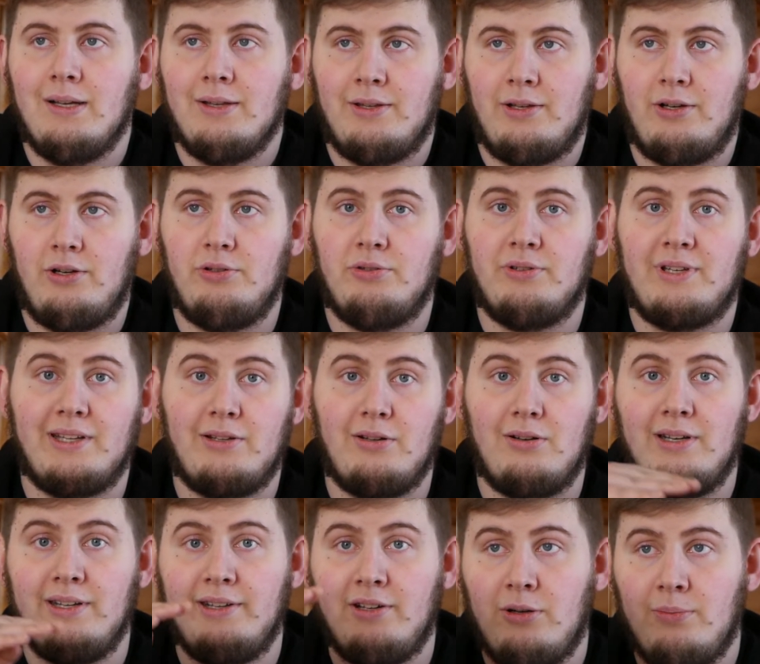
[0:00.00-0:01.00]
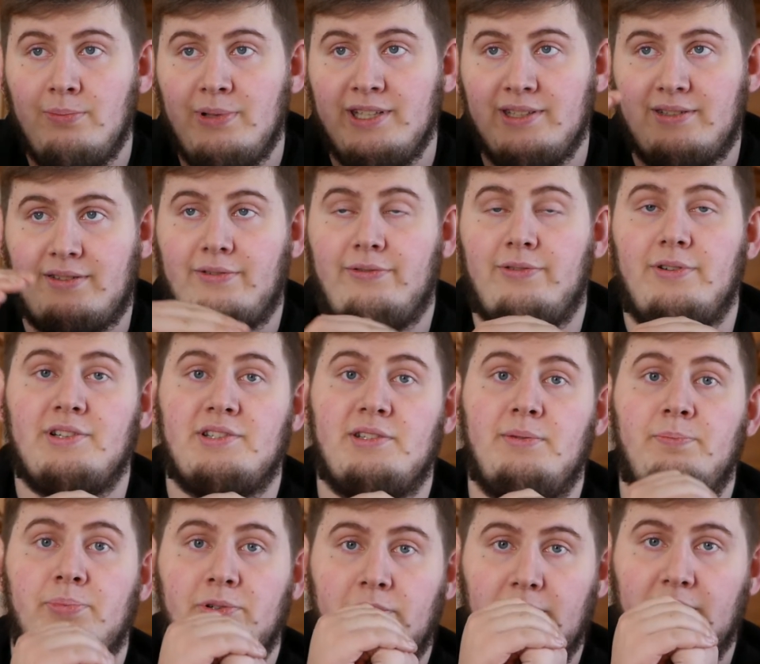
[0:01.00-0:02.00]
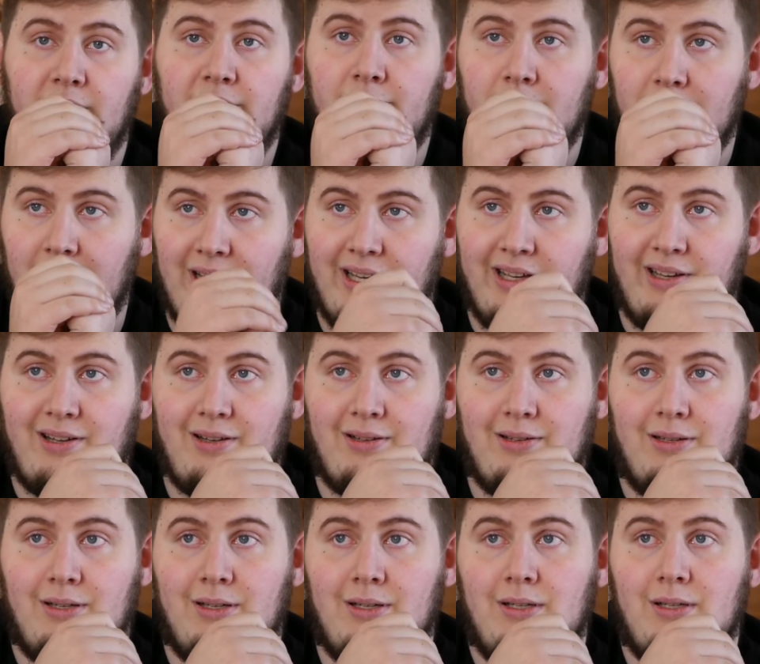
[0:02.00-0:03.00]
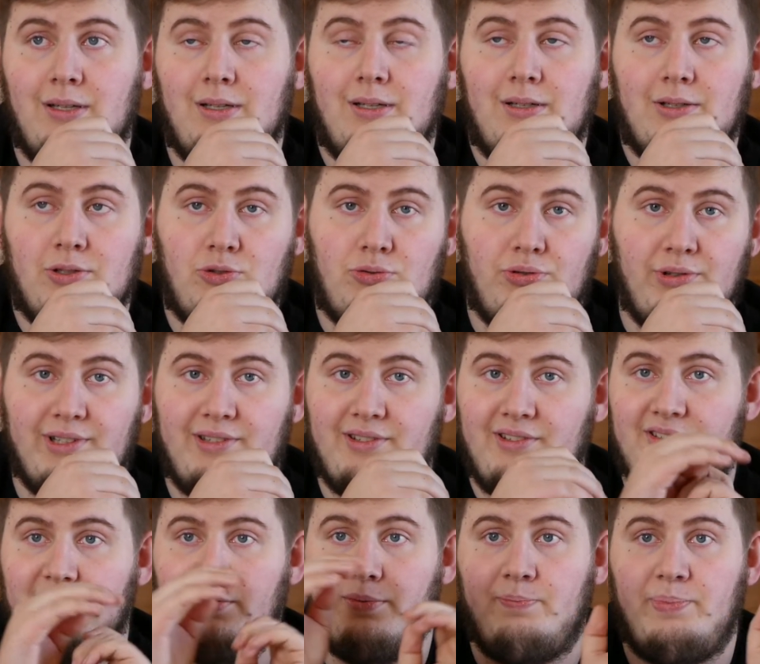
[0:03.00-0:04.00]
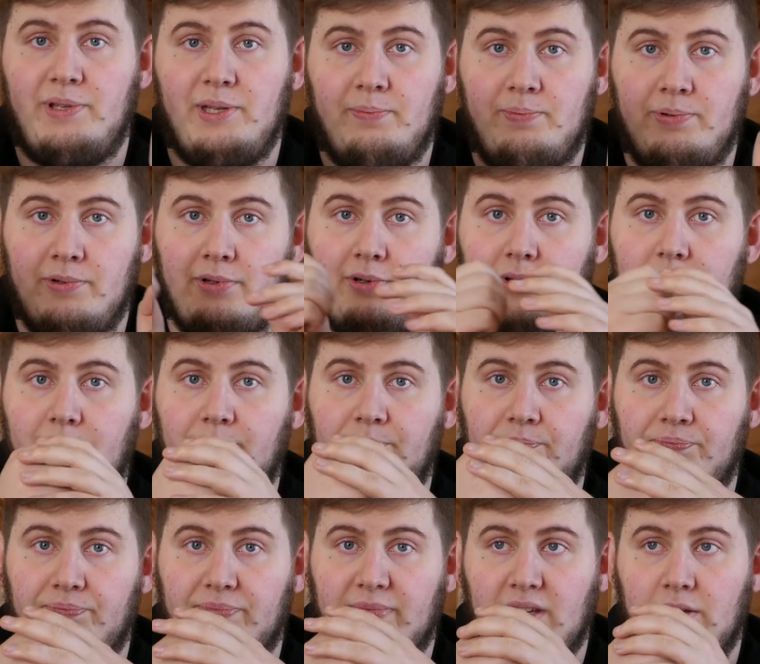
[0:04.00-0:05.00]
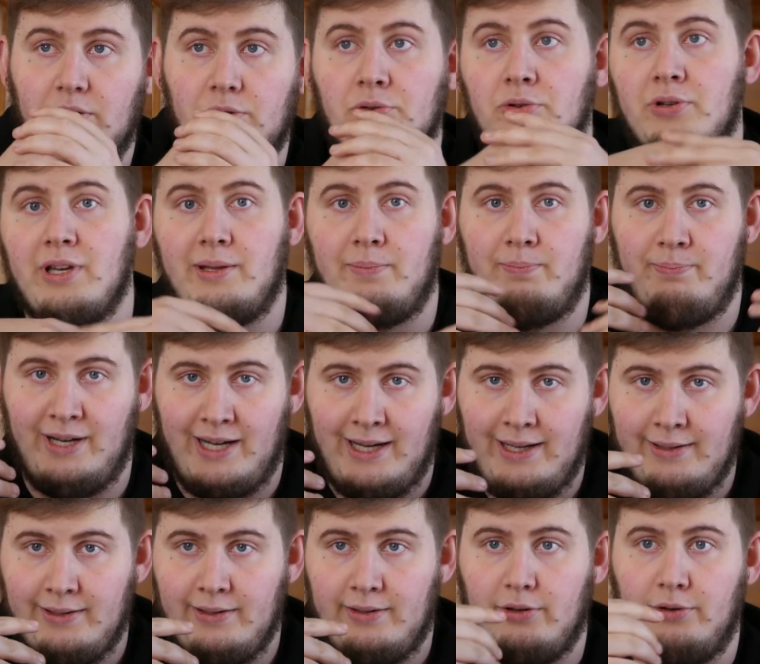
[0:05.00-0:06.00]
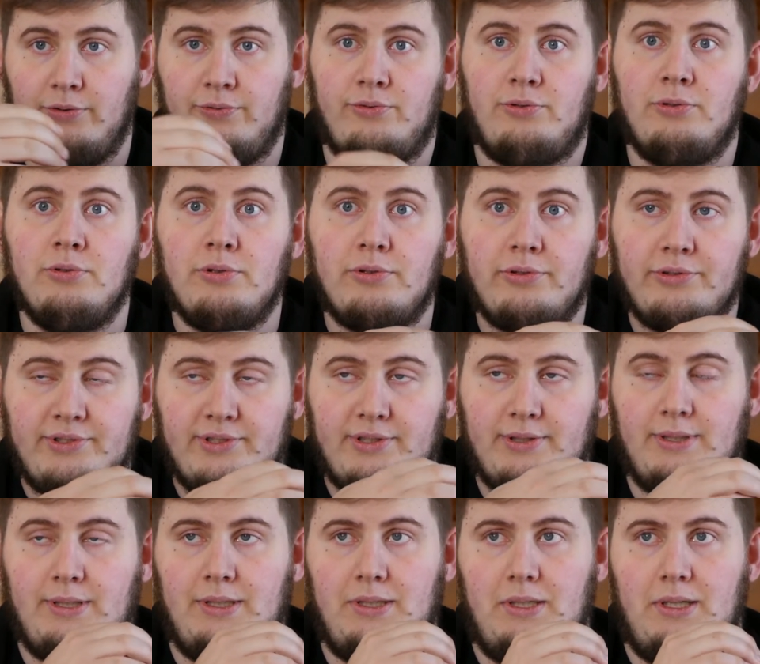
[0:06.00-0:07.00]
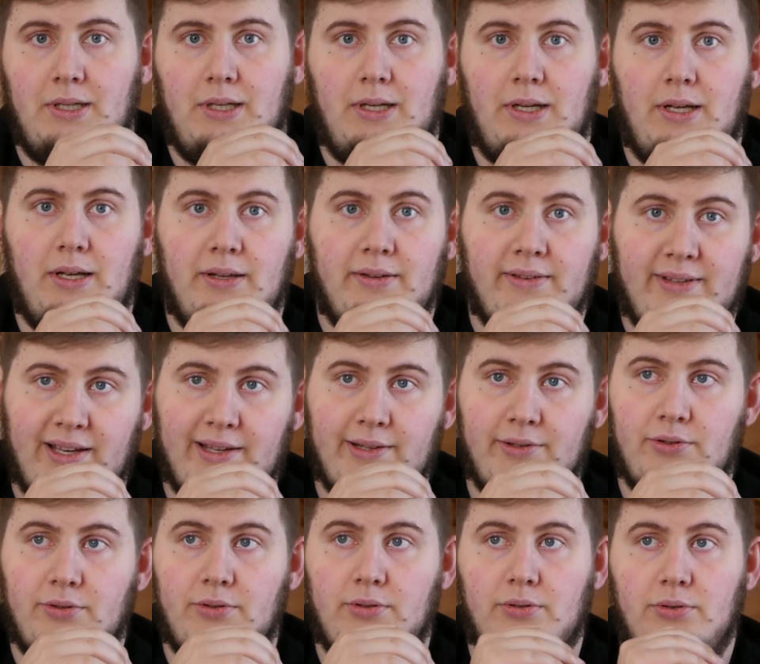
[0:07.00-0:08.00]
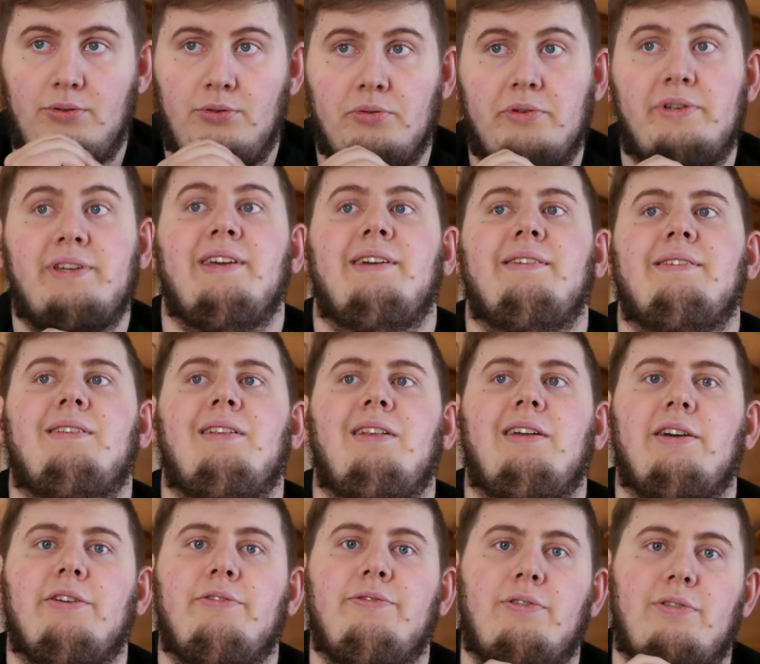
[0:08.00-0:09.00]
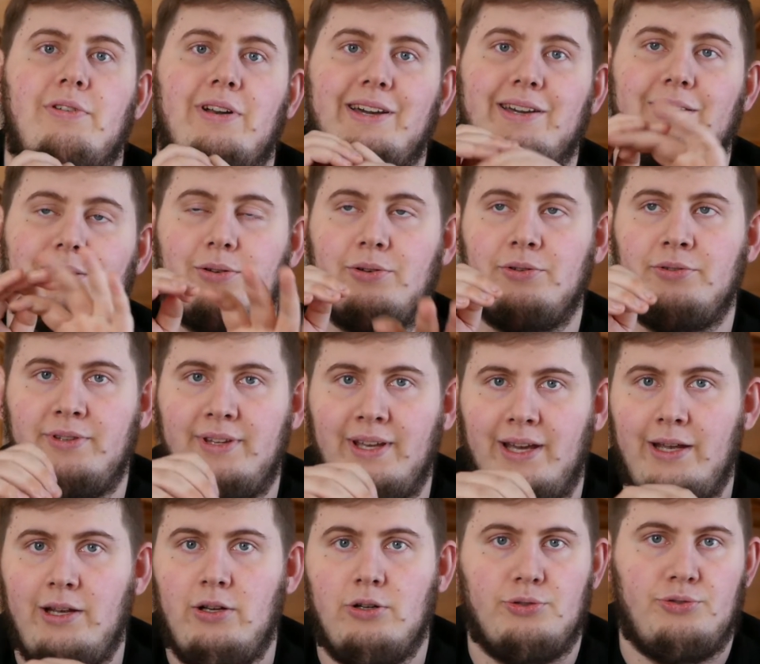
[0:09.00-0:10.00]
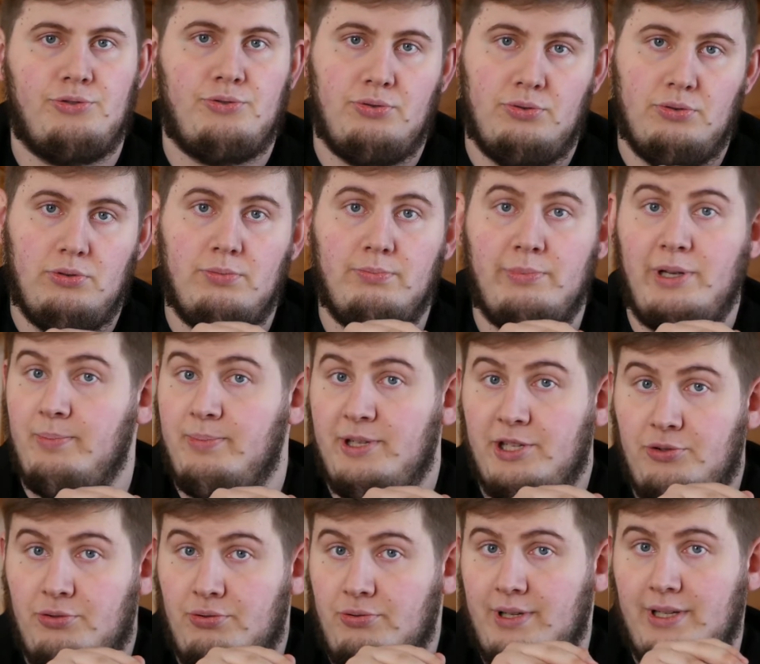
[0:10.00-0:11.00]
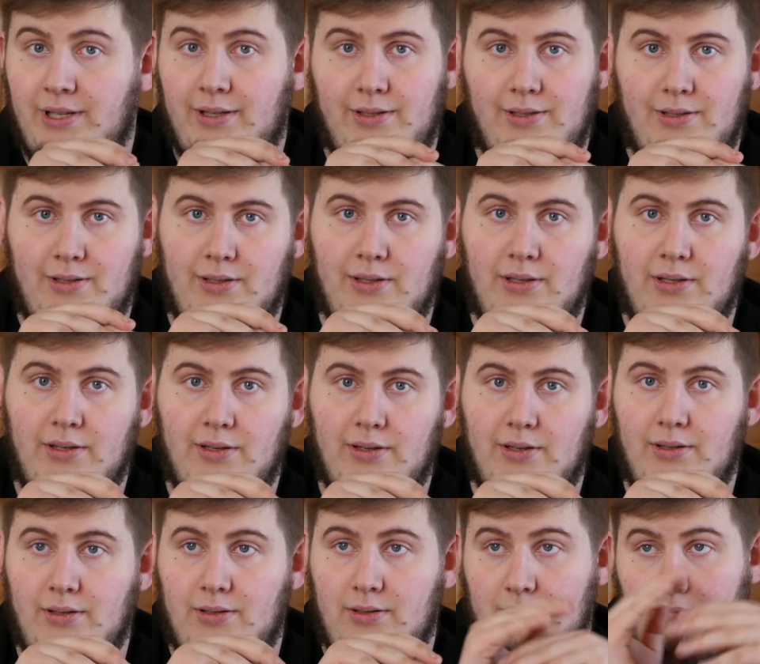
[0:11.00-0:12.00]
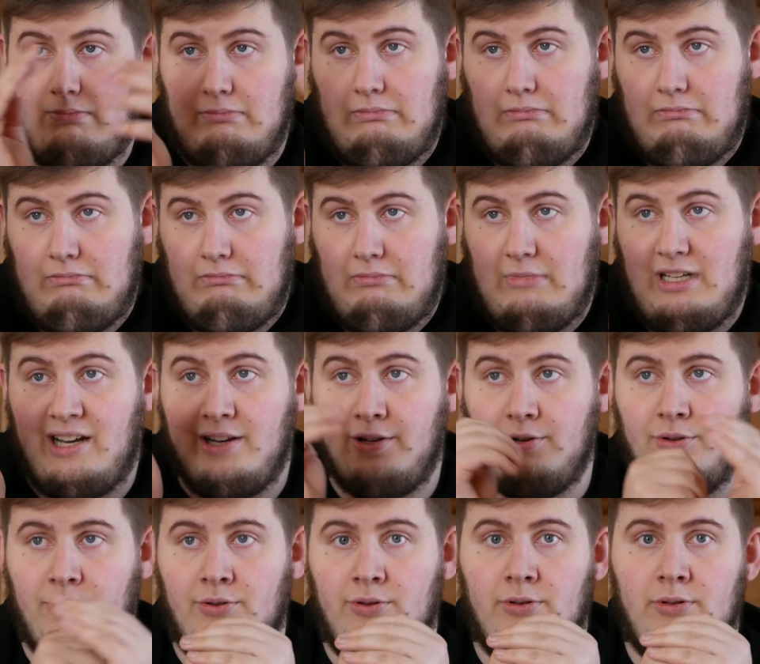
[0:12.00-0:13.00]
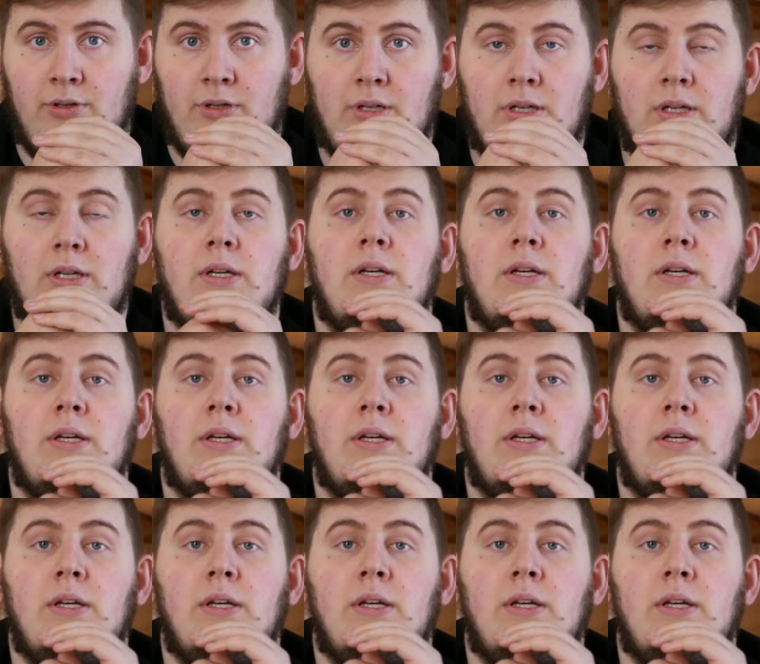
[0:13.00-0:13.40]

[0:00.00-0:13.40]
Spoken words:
No, you get a little bit. For example, if you like 3,000 people, you get banned, of course. Then you can't like for a day or two, maybe 3. I don't know.